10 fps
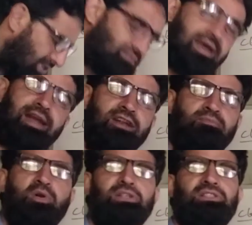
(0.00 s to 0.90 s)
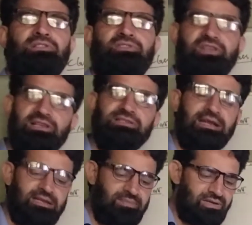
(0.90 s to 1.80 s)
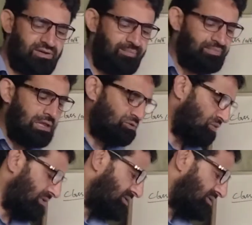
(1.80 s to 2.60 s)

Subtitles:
is 143 centimeter. So this